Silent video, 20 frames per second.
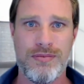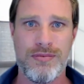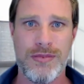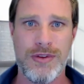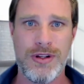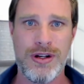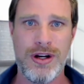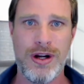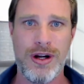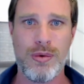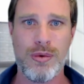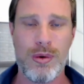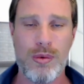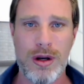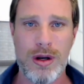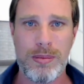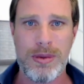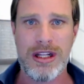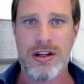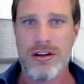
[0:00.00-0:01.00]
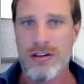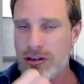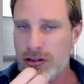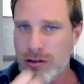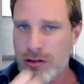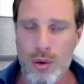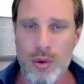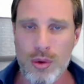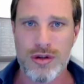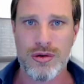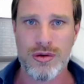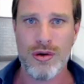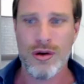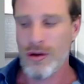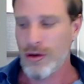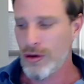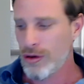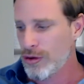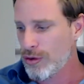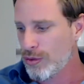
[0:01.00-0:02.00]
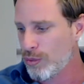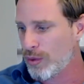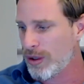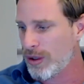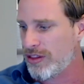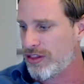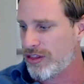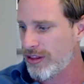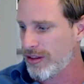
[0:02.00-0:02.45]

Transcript: You know, we want to be congruent with,